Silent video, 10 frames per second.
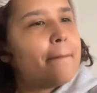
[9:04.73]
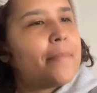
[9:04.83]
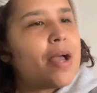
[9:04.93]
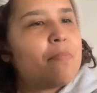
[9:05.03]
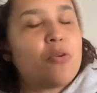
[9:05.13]

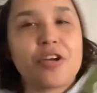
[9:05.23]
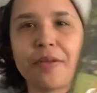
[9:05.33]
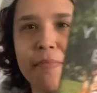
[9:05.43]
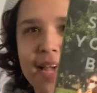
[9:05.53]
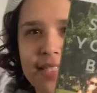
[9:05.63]
by
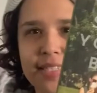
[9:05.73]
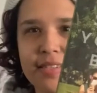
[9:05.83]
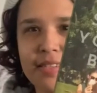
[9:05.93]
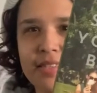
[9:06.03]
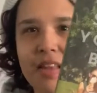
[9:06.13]
Morgan
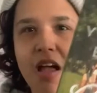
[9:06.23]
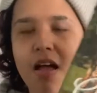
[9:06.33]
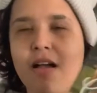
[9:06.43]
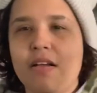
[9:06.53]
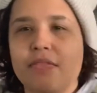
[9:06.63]
Matson.
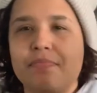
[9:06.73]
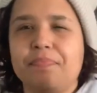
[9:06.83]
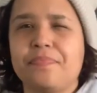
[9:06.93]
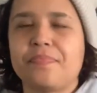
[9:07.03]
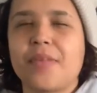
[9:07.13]

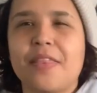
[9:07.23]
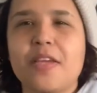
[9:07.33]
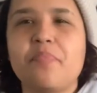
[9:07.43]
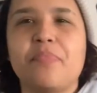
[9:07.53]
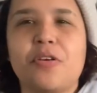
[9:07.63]
I
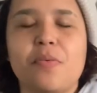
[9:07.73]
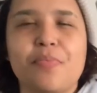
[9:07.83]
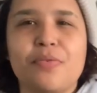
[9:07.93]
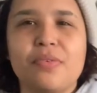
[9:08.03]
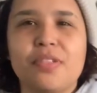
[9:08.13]
think
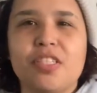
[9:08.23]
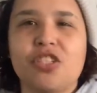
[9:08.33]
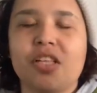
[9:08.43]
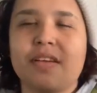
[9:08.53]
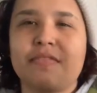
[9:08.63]

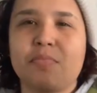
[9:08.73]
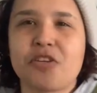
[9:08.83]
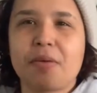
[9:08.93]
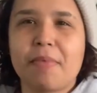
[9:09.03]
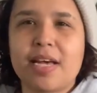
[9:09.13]
Bookables, she loves
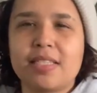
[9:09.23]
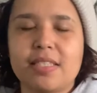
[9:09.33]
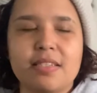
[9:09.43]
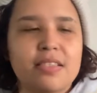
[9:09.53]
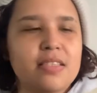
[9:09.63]
Morgan
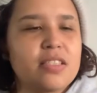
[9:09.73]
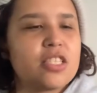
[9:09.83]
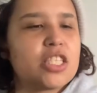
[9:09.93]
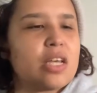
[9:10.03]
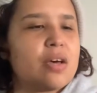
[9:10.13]
Matson,
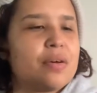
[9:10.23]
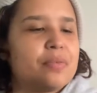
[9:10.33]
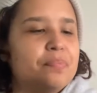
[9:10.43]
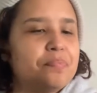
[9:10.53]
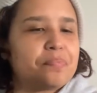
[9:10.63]

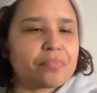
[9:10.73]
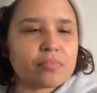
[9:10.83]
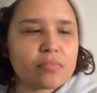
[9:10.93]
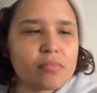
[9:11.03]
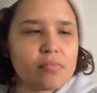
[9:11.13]
so
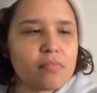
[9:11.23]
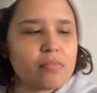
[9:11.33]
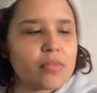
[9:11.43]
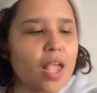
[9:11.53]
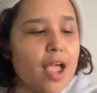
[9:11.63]

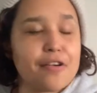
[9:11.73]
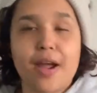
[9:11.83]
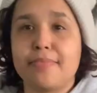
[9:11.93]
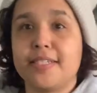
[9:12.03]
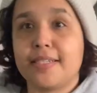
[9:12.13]
I
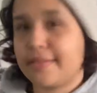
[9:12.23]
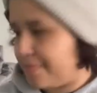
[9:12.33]
grabbed it.